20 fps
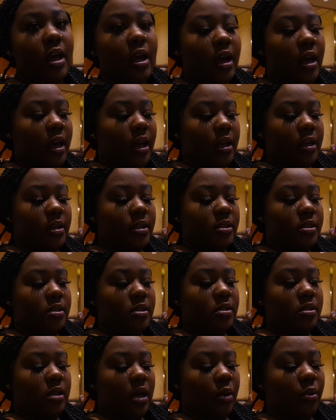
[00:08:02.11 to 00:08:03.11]
and this
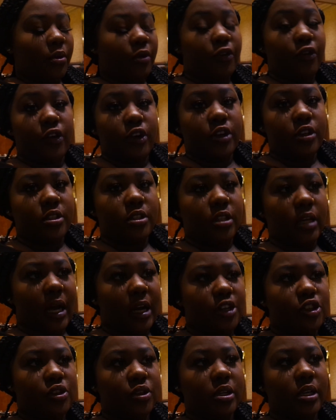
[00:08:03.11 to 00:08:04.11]
is our first
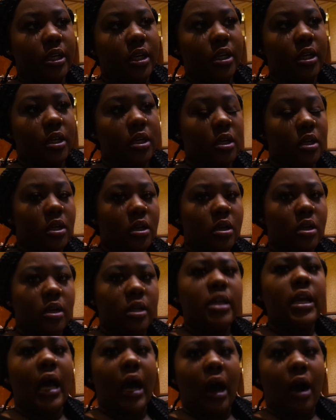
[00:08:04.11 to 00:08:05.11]
actually
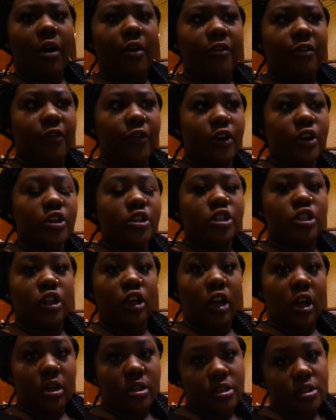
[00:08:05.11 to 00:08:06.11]
yeah our first
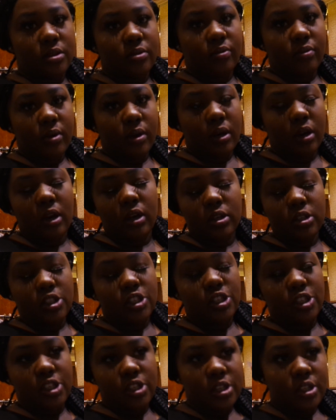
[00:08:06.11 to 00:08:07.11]
lunch
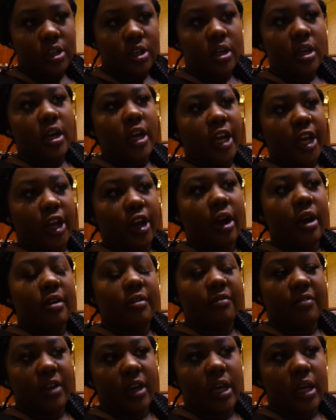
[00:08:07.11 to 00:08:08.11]
lunch here
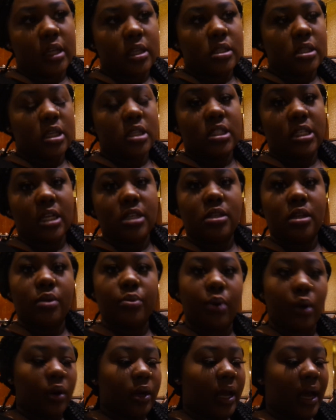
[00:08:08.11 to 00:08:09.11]
in Vegas because yesterday
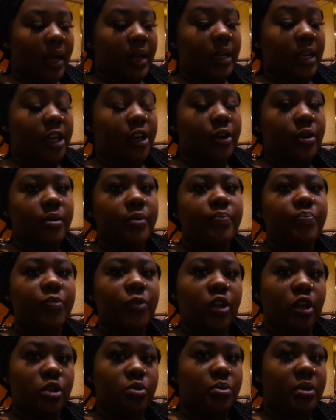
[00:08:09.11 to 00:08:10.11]
we only had dinner
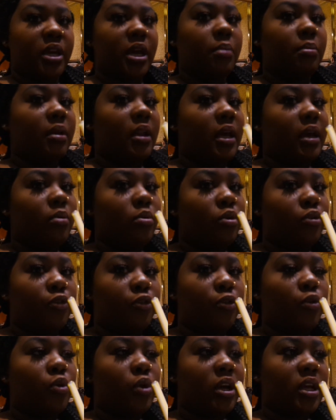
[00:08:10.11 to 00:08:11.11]
because we came late we
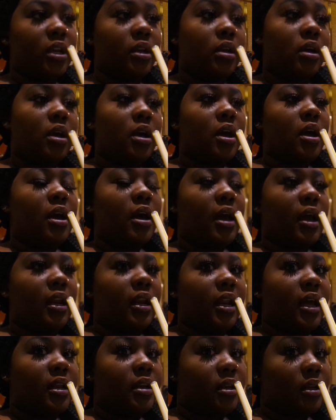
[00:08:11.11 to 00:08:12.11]
flew in
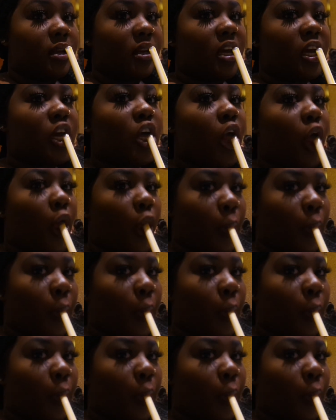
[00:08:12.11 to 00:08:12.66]
and landed late